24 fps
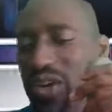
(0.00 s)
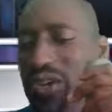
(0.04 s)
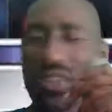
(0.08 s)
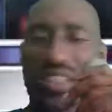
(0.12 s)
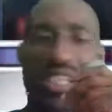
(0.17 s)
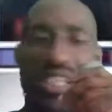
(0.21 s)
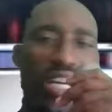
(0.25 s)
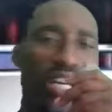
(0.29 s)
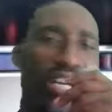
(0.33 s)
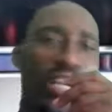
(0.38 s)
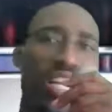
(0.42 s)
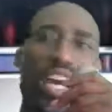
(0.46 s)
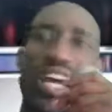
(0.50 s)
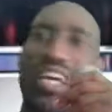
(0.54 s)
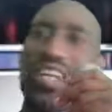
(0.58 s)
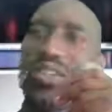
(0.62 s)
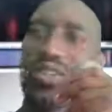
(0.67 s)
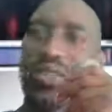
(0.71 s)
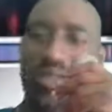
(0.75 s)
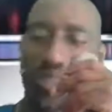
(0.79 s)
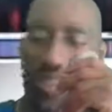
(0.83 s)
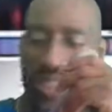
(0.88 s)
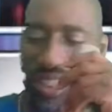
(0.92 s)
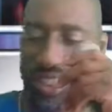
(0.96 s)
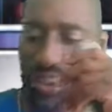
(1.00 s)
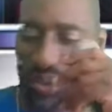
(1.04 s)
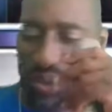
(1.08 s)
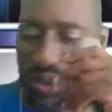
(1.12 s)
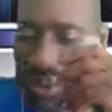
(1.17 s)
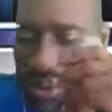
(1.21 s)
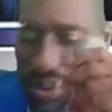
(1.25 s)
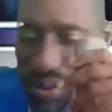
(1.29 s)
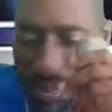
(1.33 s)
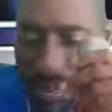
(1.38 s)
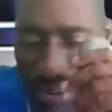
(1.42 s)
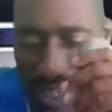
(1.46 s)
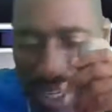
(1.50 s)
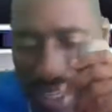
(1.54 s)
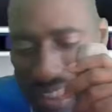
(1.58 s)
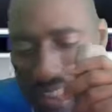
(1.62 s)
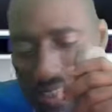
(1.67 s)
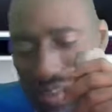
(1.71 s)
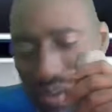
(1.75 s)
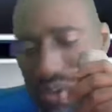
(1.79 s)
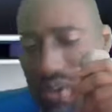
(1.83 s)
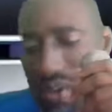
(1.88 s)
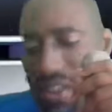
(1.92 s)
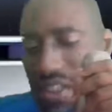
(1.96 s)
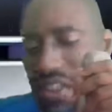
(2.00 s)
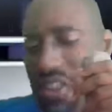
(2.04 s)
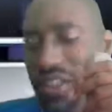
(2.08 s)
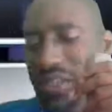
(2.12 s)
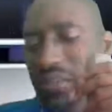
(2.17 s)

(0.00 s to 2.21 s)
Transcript: I don't think you should apply to it either,